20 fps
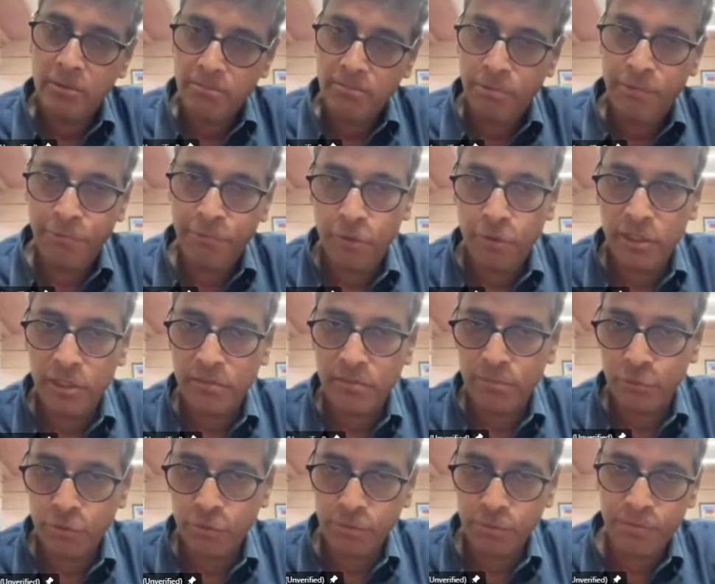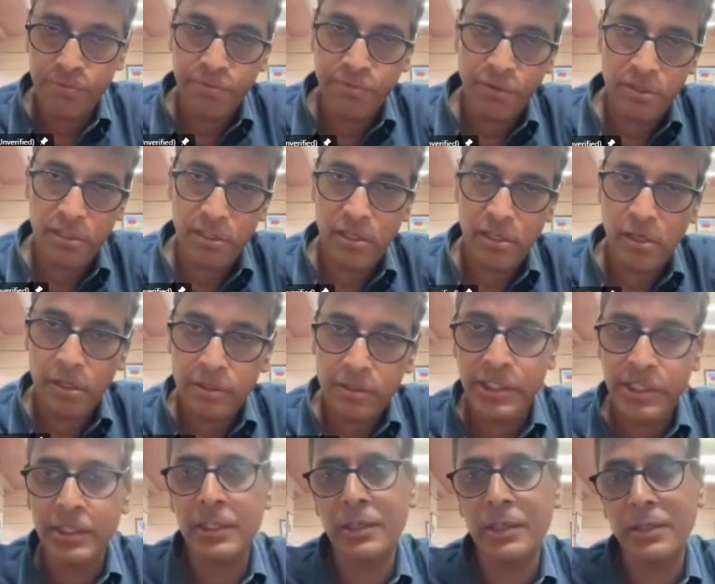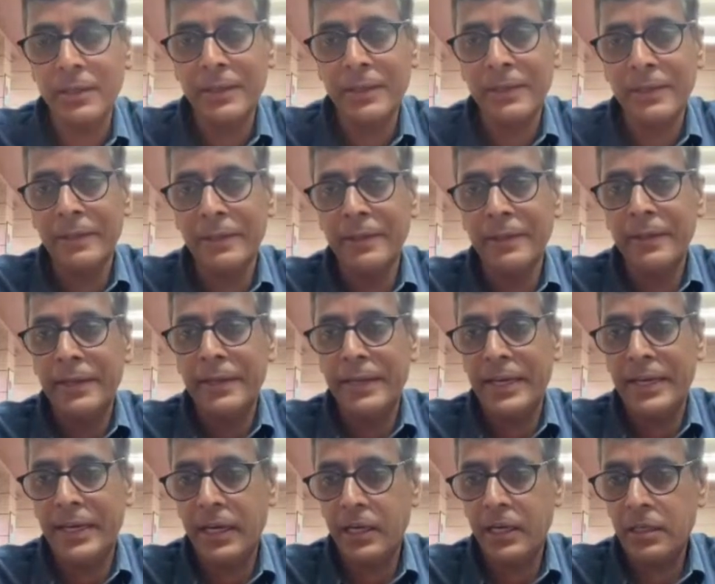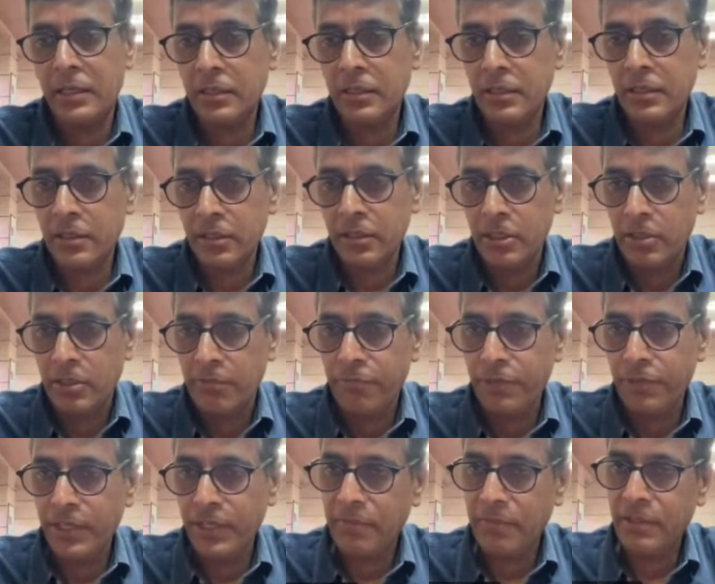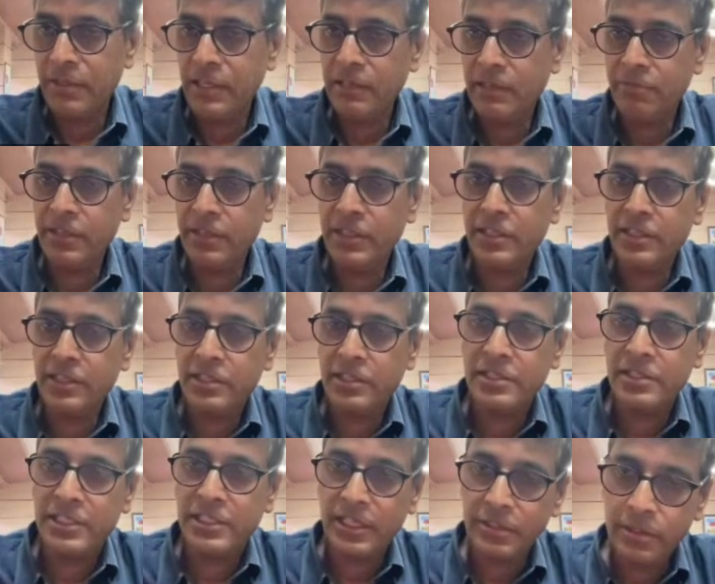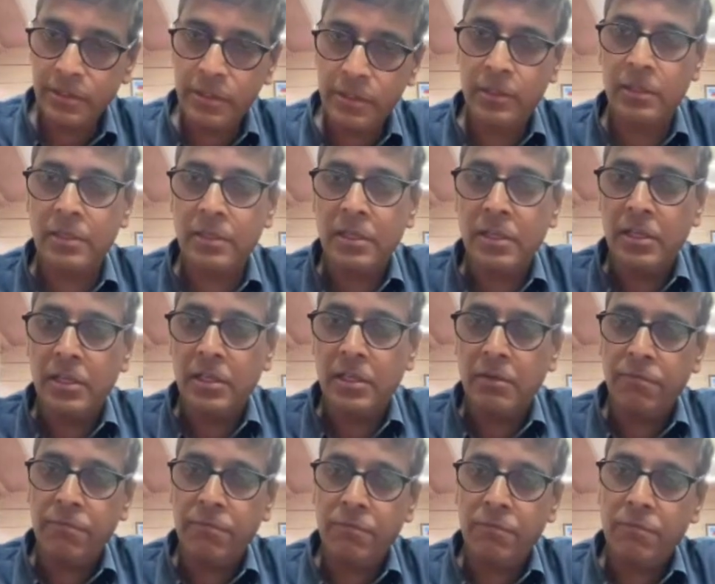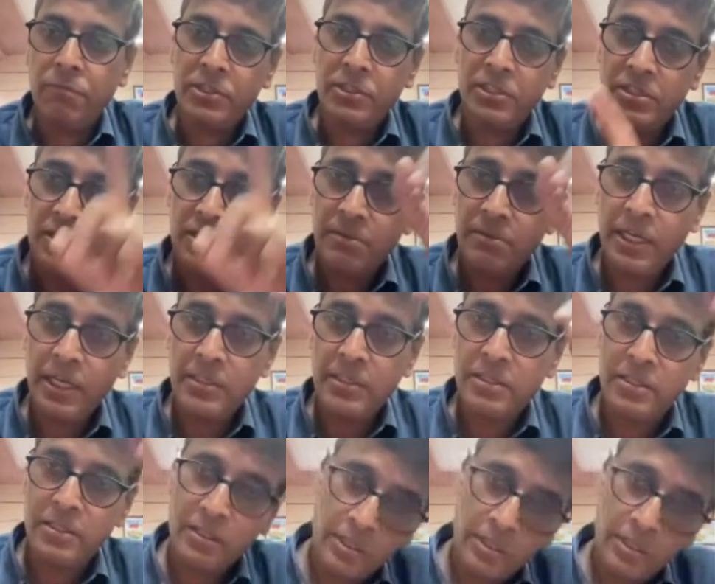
before it moves for the launching. And we have a navigation center which is the master